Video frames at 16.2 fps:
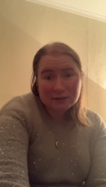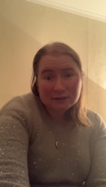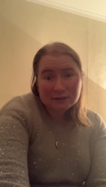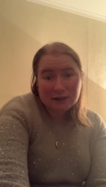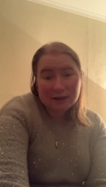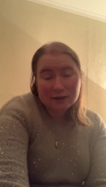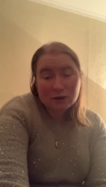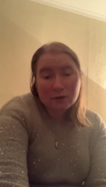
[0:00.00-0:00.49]

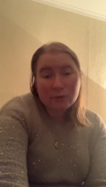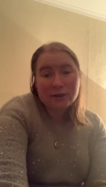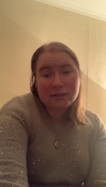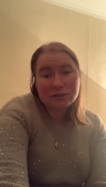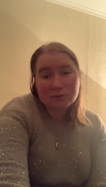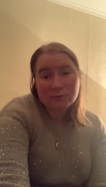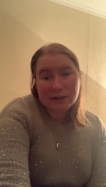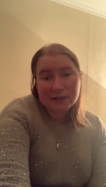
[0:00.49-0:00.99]
Like going
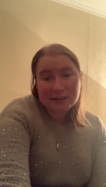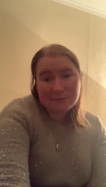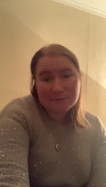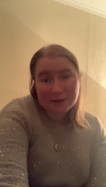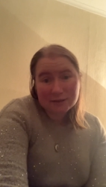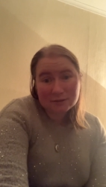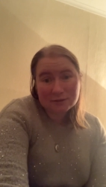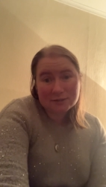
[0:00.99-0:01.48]
to Ena
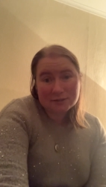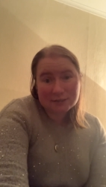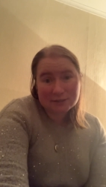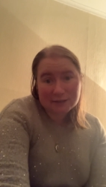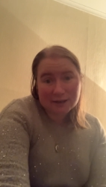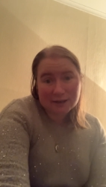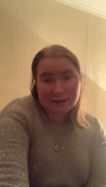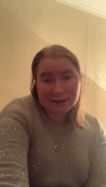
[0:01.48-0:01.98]
Mills
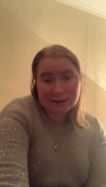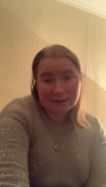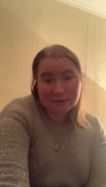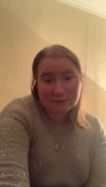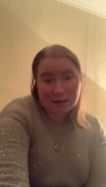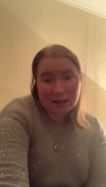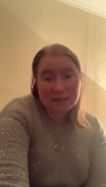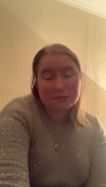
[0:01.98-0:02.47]
today
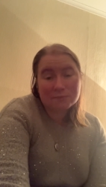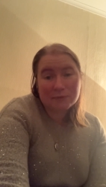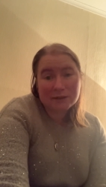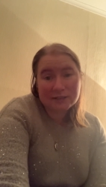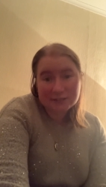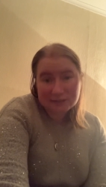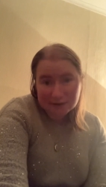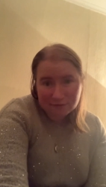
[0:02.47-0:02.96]
has
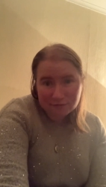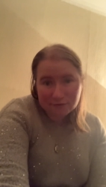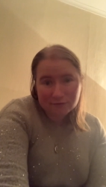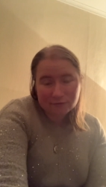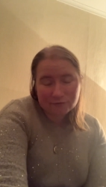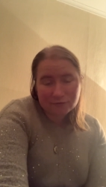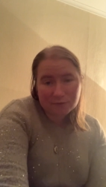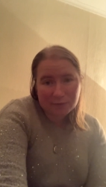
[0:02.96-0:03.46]
been
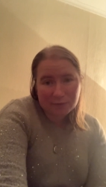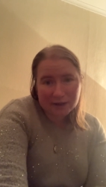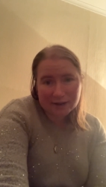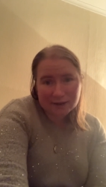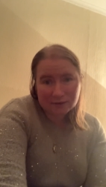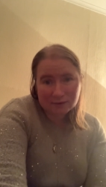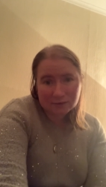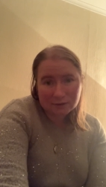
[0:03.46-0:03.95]
different for me.